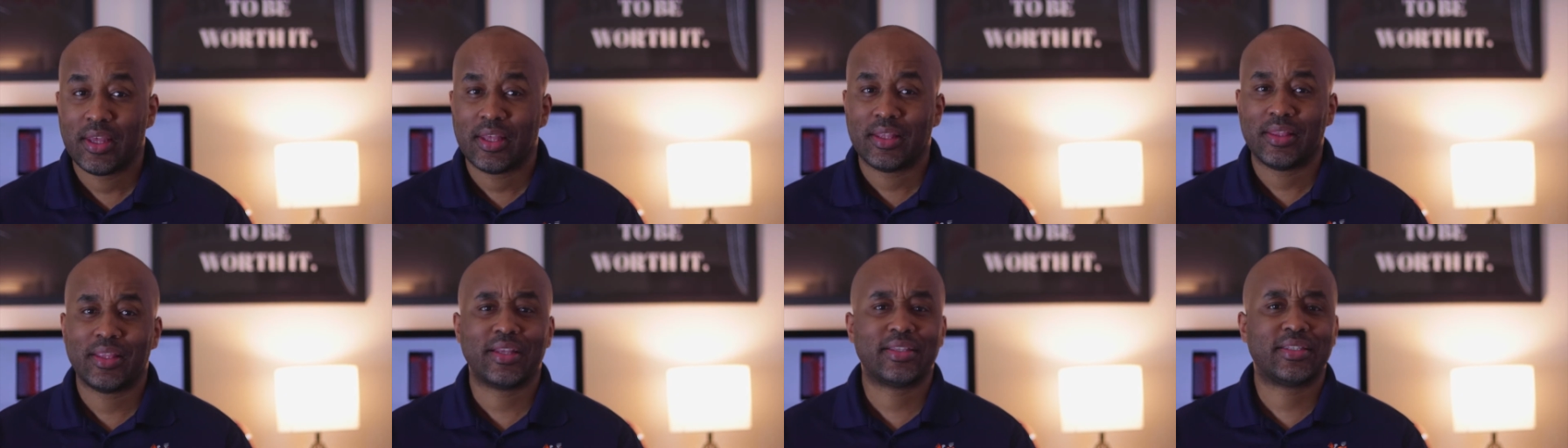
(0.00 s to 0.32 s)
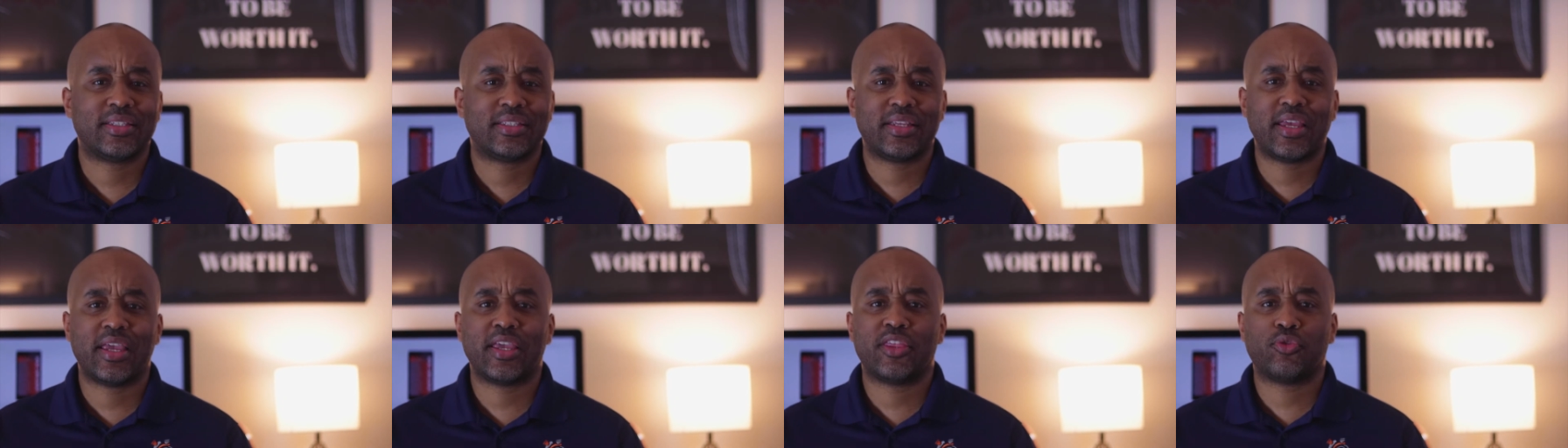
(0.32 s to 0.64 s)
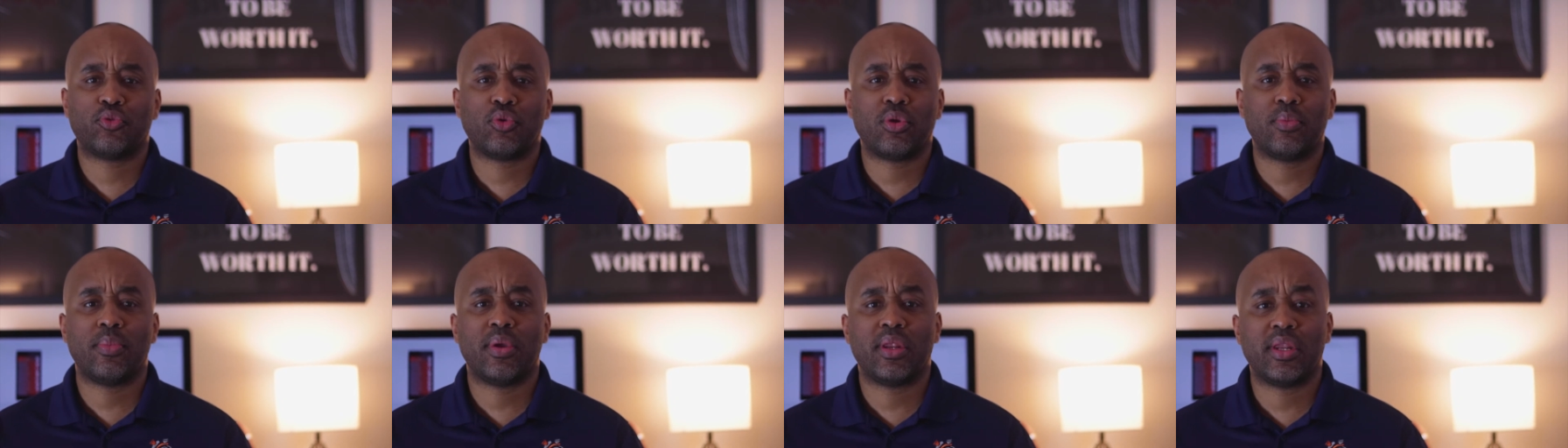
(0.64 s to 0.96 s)
Let's take
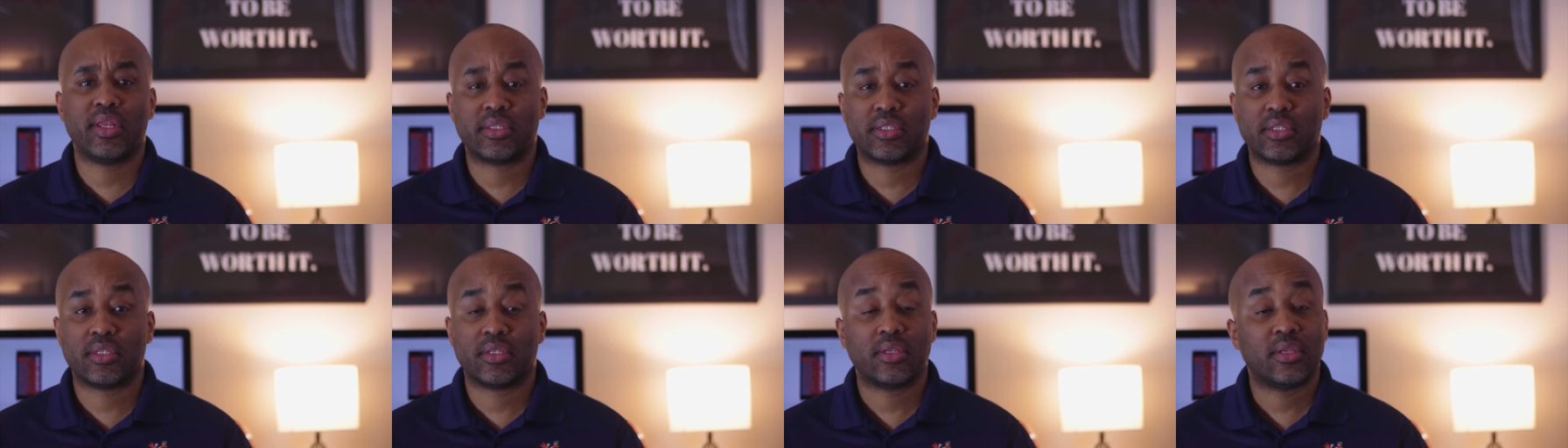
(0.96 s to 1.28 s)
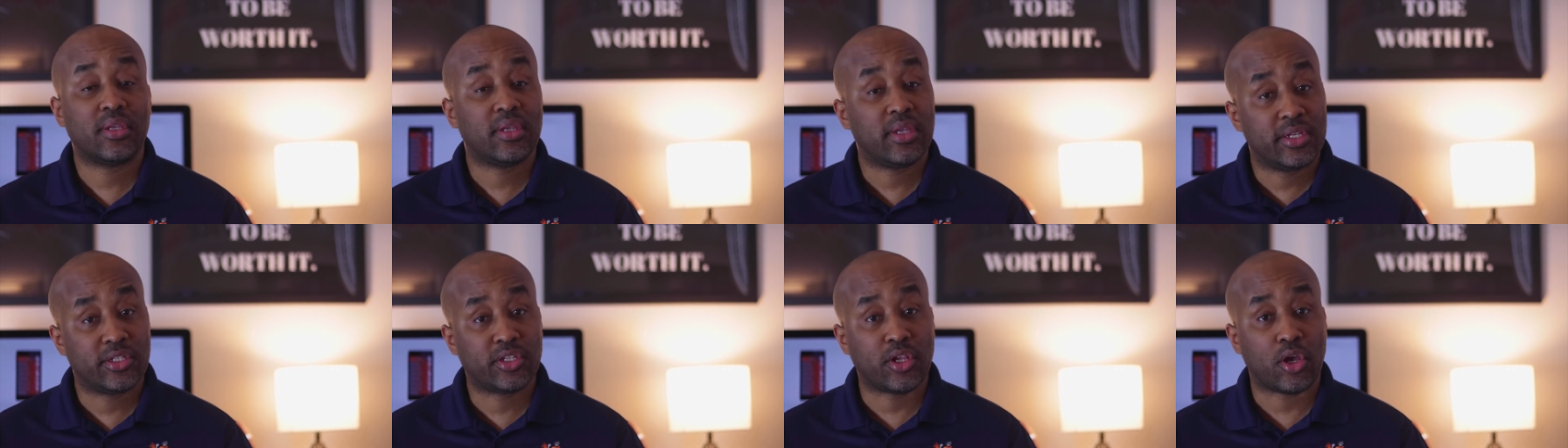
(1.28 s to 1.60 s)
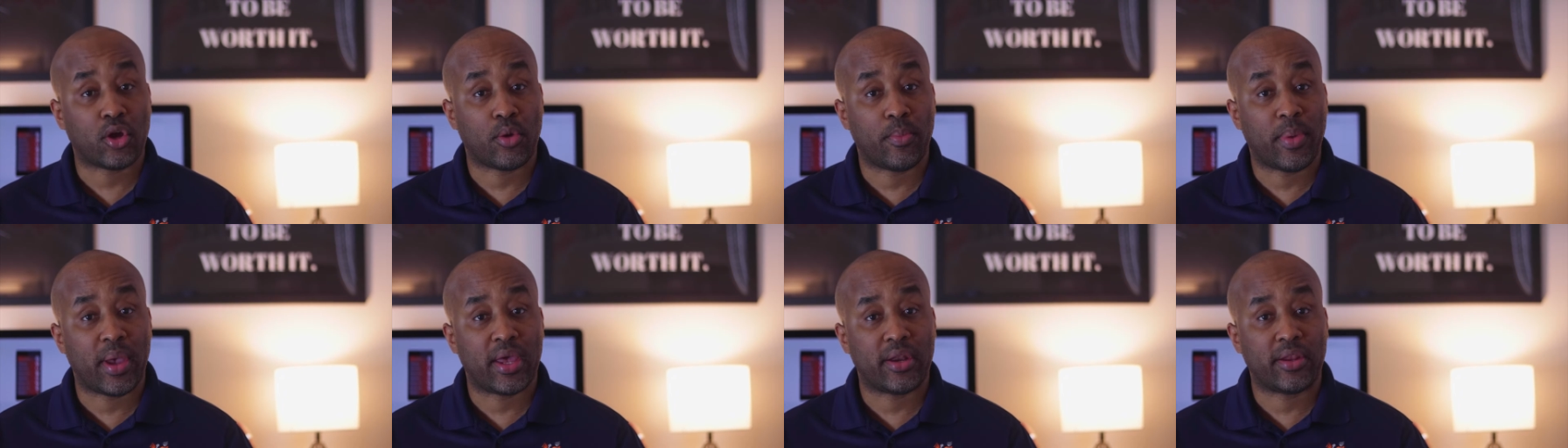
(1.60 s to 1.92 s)
3 minutes and
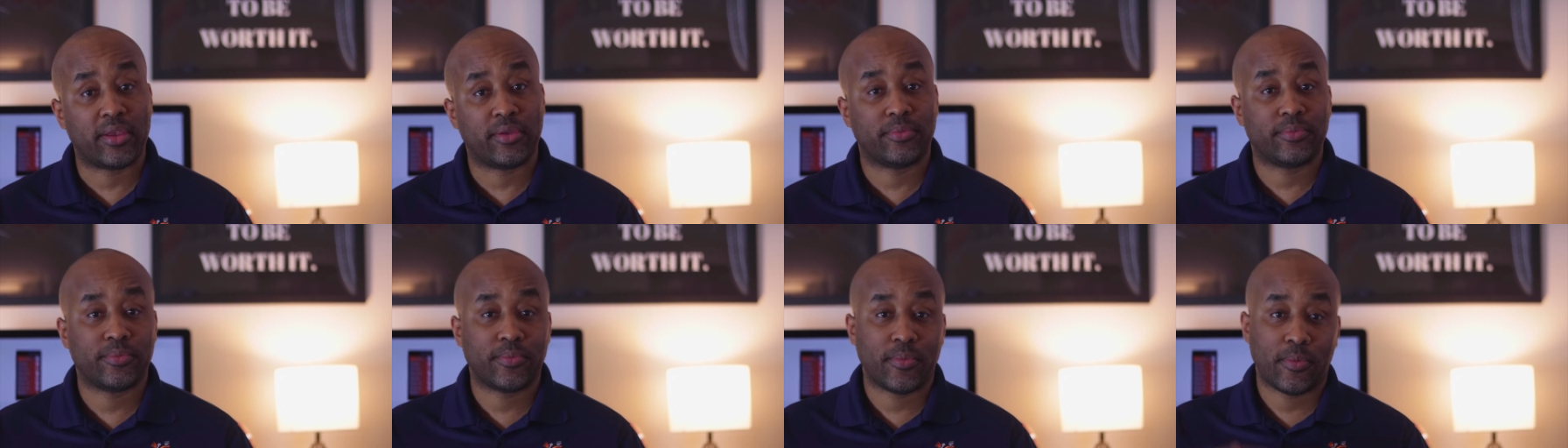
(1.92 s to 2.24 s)
talk about it.